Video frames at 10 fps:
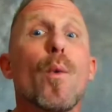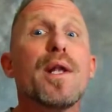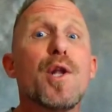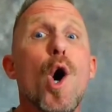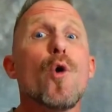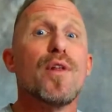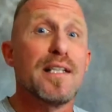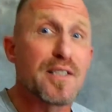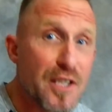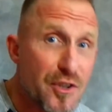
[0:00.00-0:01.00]
we know that
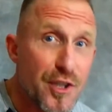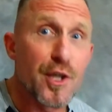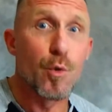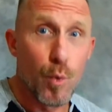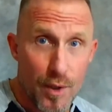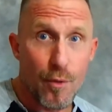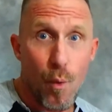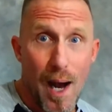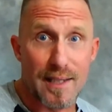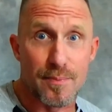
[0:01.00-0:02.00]
he's considered one of the
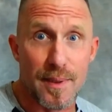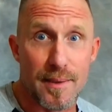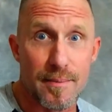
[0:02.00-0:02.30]
wise men.